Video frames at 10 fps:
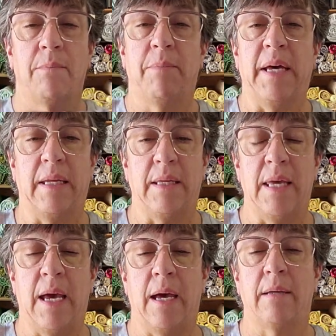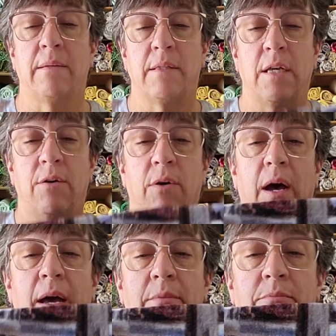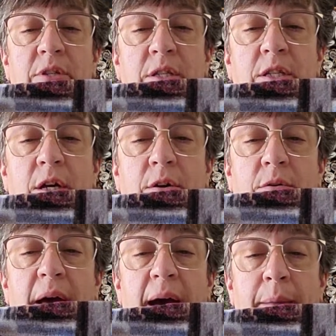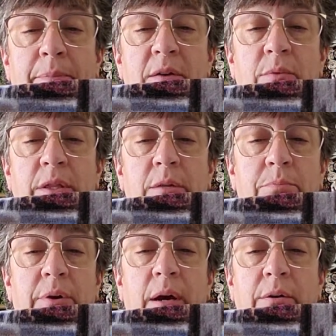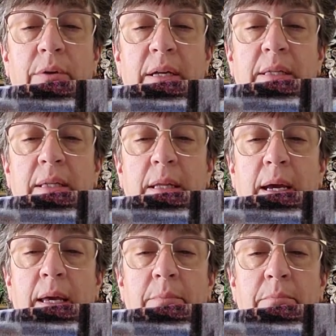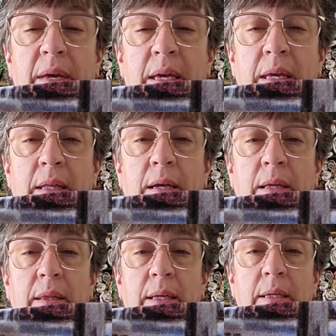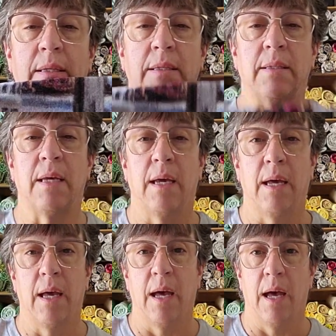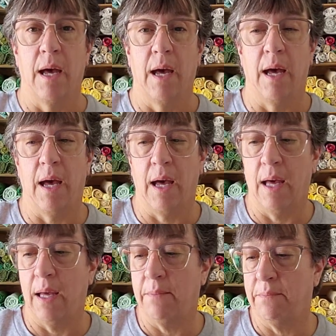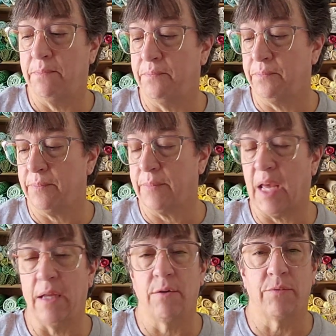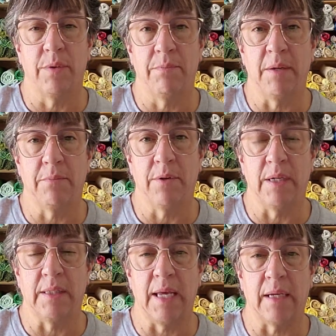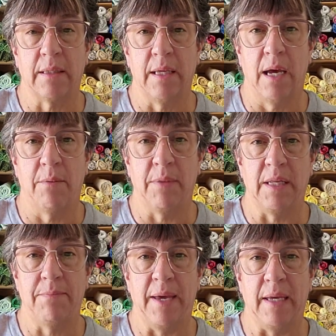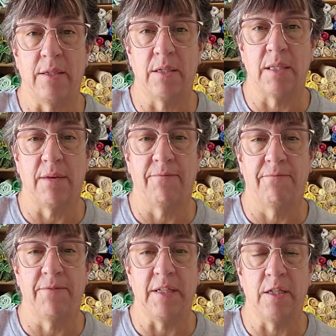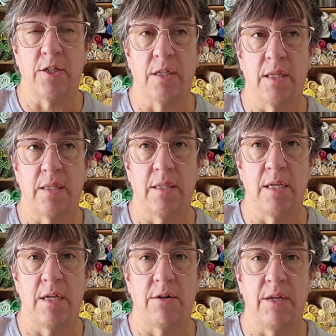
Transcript: But yeah, so I'm so happy with the progress that I am making on this. I don't remember exactly how many pages I finished this year